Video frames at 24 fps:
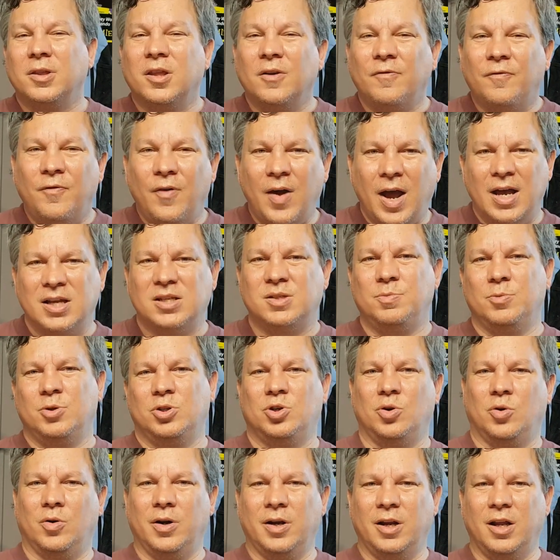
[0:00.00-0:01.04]
The vast
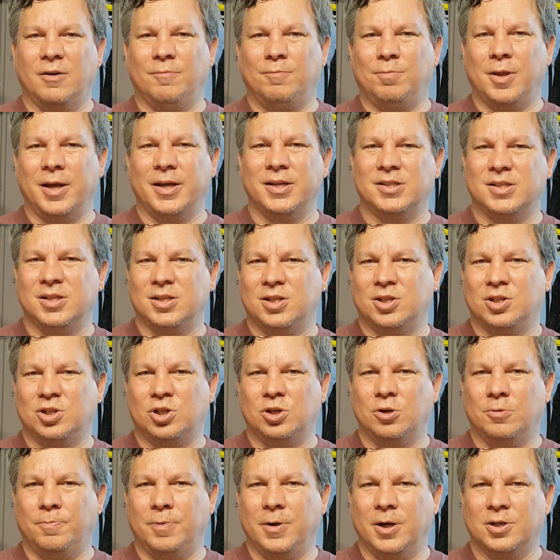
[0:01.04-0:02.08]
majority of places to
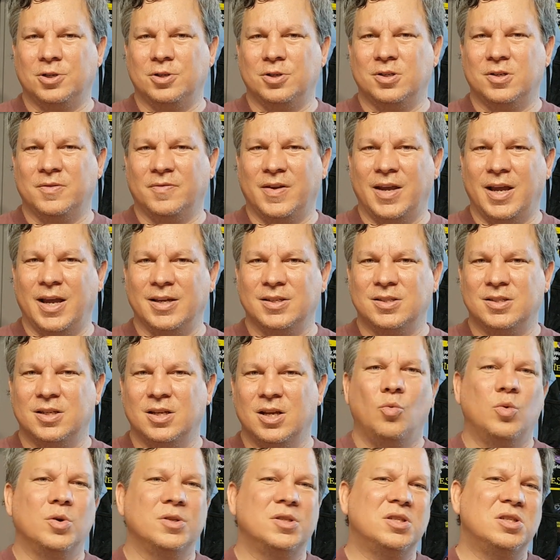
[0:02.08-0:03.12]
shoot pictures of guests
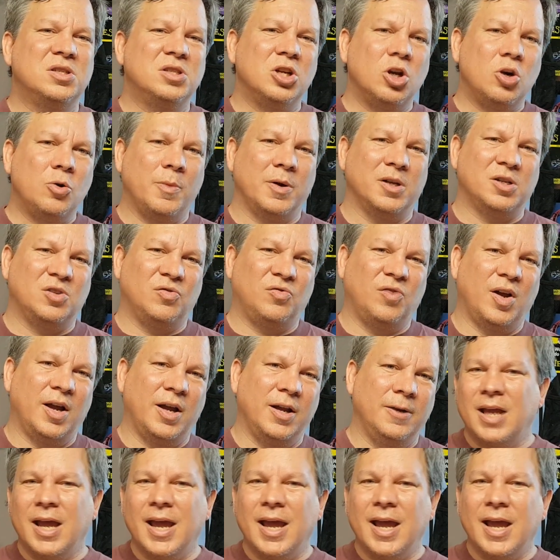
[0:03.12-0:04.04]
was so much fun.